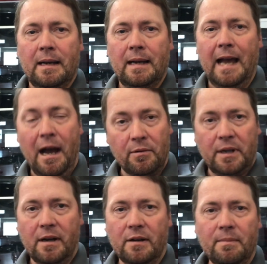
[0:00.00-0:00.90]

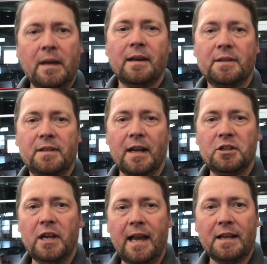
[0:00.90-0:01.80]
outcome,
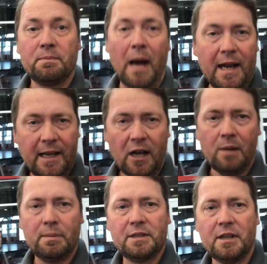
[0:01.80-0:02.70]
such as body
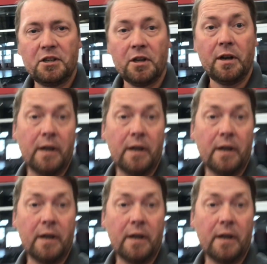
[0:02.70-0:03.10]
composition or